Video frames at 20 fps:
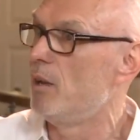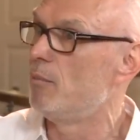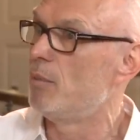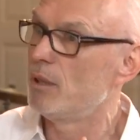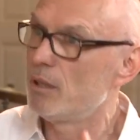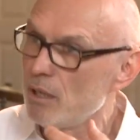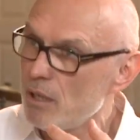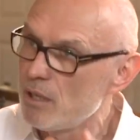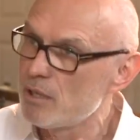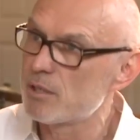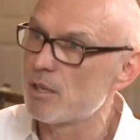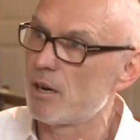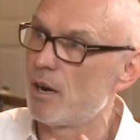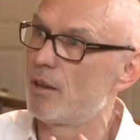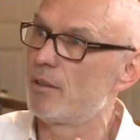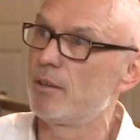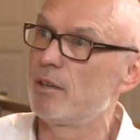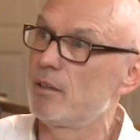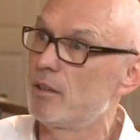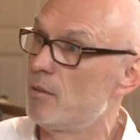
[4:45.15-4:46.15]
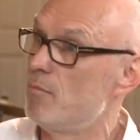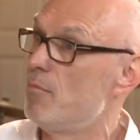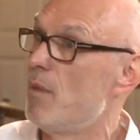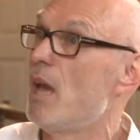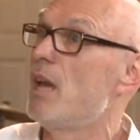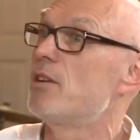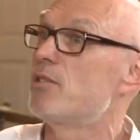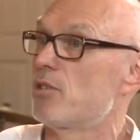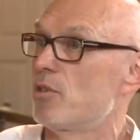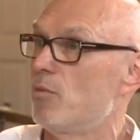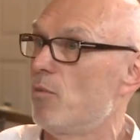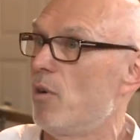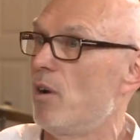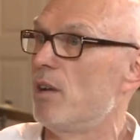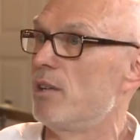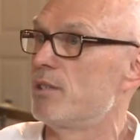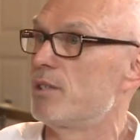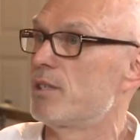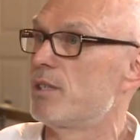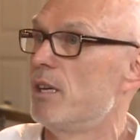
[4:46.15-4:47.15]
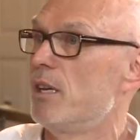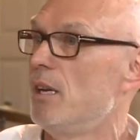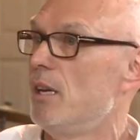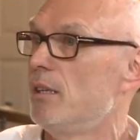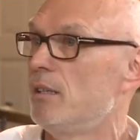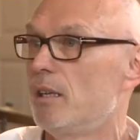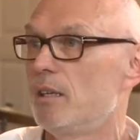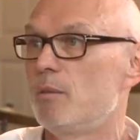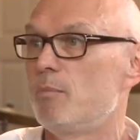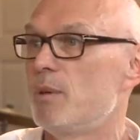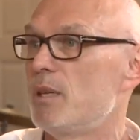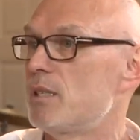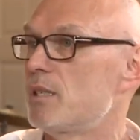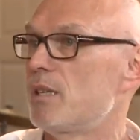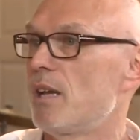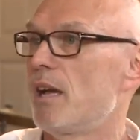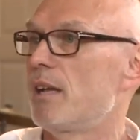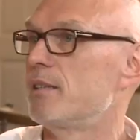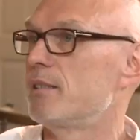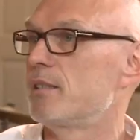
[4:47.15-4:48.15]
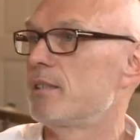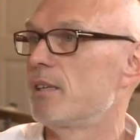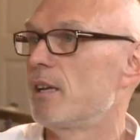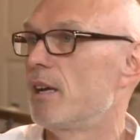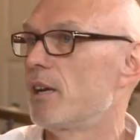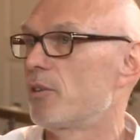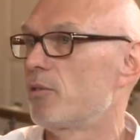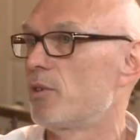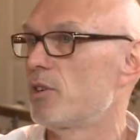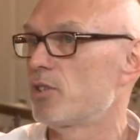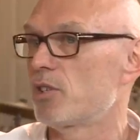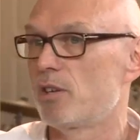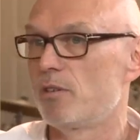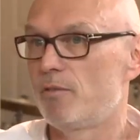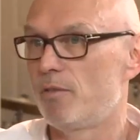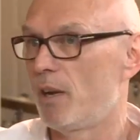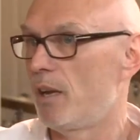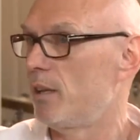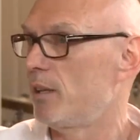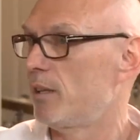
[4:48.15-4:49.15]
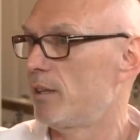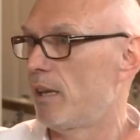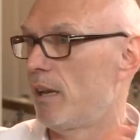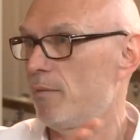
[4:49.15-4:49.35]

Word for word: But these are, I think, the major ones that beset uh, Christian faith,